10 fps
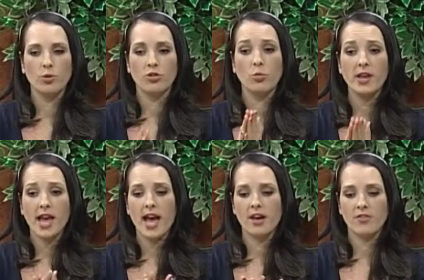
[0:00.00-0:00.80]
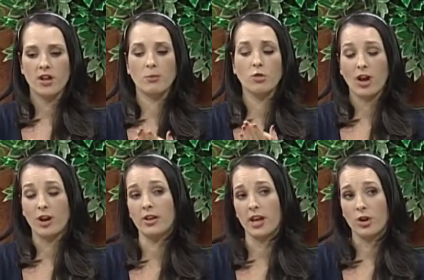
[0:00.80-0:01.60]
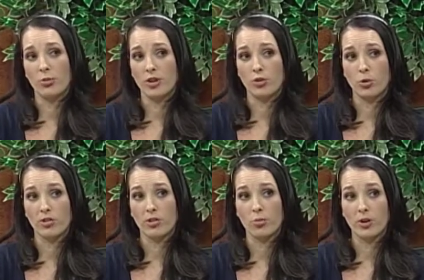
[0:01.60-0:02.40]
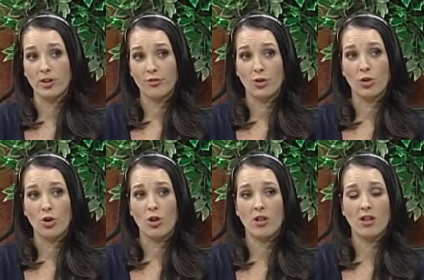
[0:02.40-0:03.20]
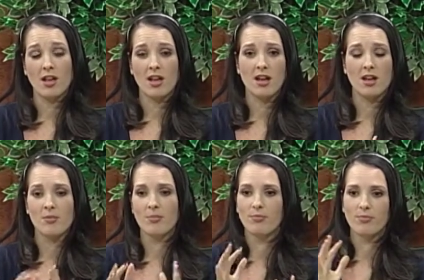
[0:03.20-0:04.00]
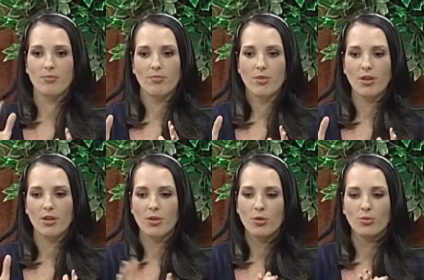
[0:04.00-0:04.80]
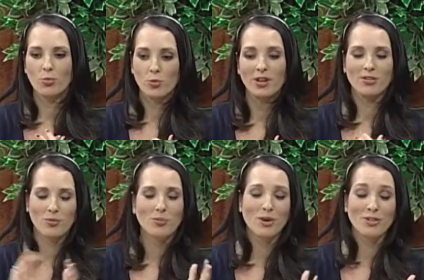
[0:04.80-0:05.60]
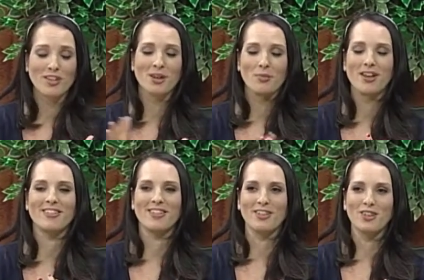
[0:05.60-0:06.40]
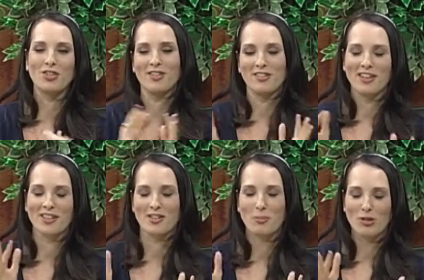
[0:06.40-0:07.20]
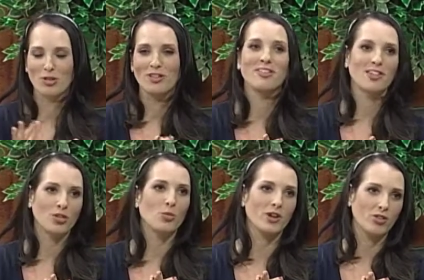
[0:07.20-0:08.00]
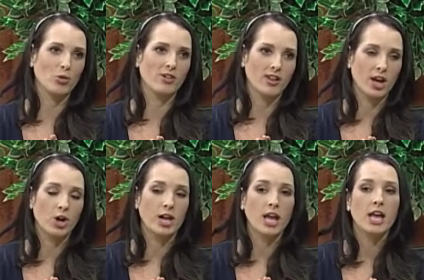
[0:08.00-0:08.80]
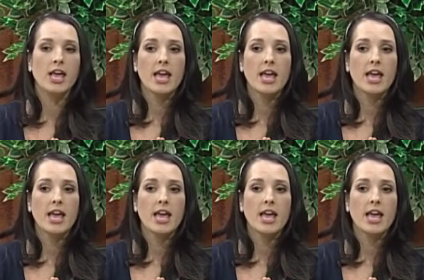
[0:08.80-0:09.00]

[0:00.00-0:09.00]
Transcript: is we have um, a child care resource and referral um, re person, basically. She's like the specialist in the resource area,